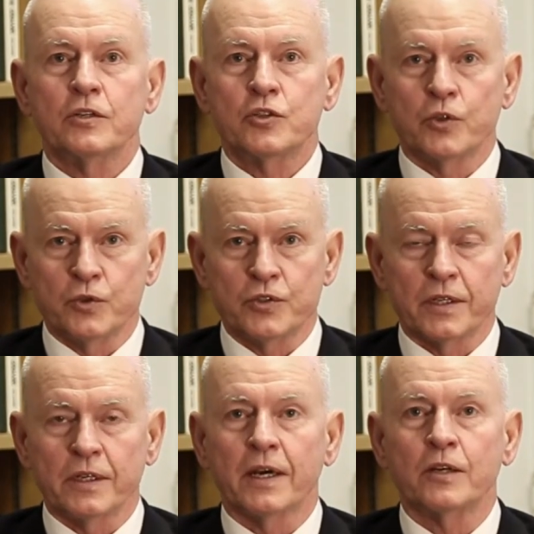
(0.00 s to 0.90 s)

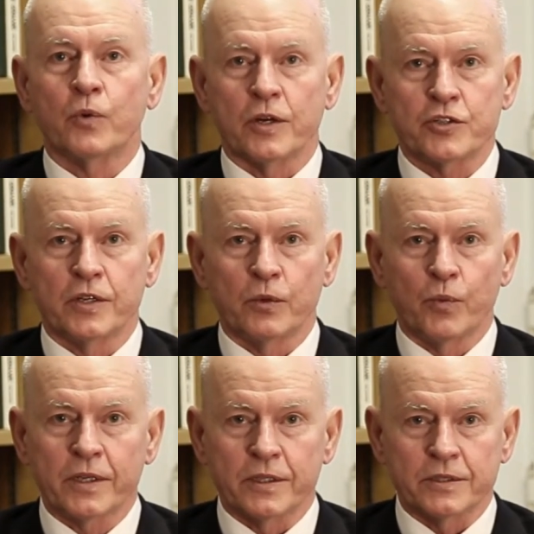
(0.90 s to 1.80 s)
choosing and questioning
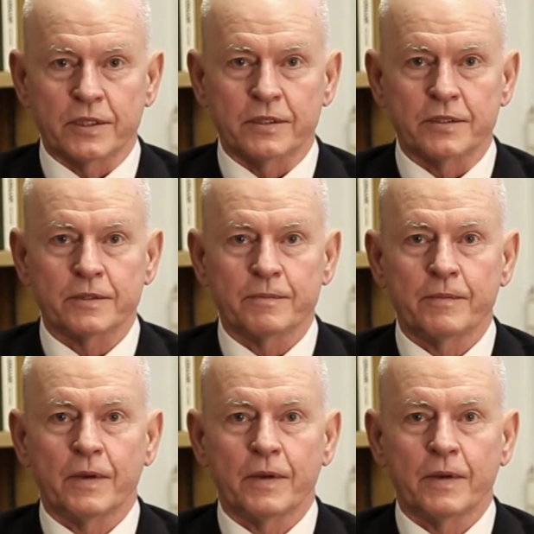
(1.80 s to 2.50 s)
witnesses.